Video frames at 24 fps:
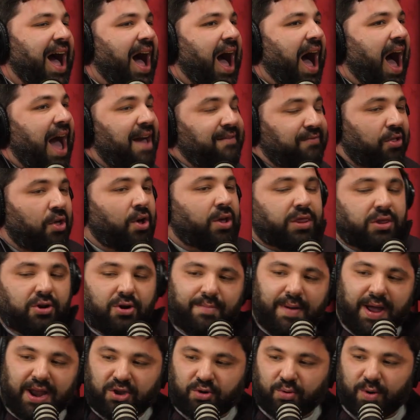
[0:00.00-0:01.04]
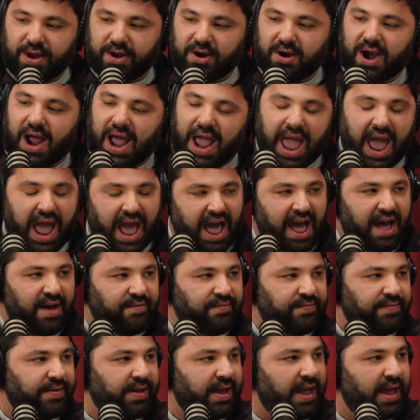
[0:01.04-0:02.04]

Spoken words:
I've looked through my Twitter. I have.